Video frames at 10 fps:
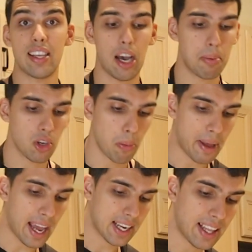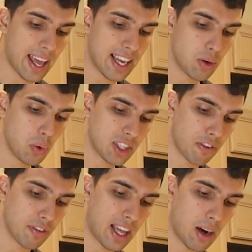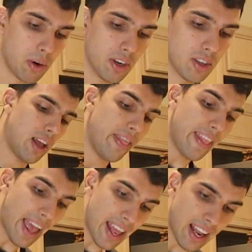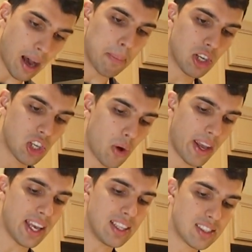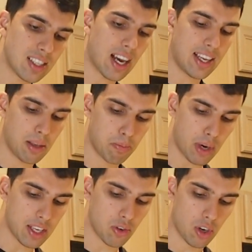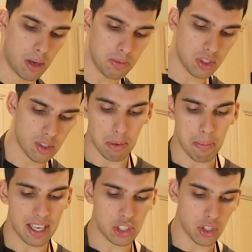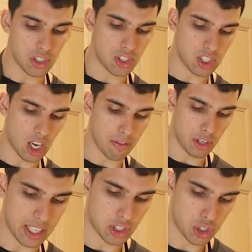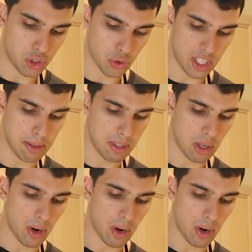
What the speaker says: now I'm gonna go back in the egg with the flour, and then I'm gonna go inside the breadcrumbs. I'm gonna make sure this is covered extremely